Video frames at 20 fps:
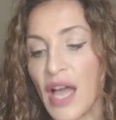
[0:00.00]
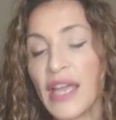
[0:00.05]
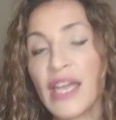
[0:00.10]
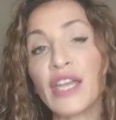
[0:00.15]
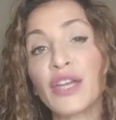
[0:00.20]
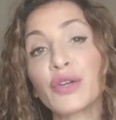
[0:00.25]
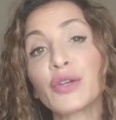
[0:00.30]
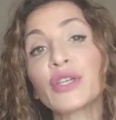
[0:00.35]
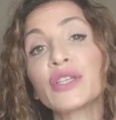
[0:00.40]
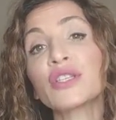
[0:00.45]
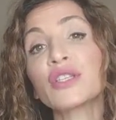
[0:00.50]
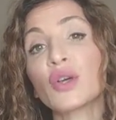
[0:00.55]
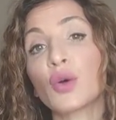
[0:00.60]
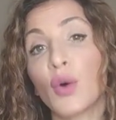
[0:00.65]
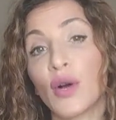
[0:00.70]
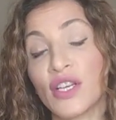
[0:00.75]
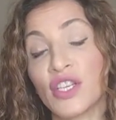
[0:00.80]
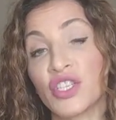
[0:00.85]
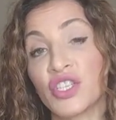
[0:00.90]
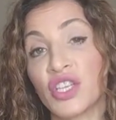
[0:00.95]
Here is the
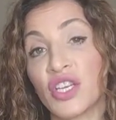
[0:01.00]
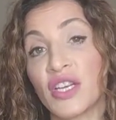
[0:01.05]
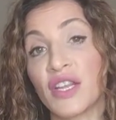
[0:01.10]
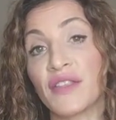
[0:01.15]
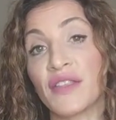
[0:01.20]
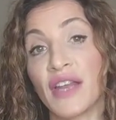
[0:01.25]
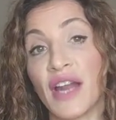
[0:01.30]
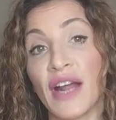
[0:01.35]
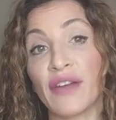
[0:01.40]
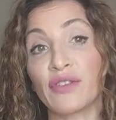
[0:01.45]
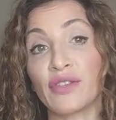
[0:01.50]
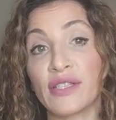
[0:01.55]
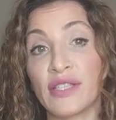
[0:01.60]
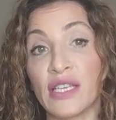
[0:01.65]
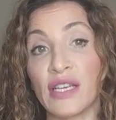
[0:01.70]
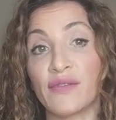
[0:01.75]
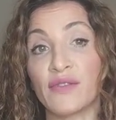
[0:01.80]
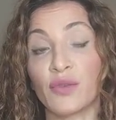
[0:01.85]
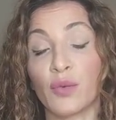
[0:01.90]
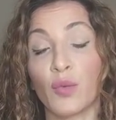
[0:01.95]
question that I
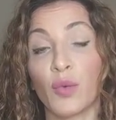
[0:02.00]
received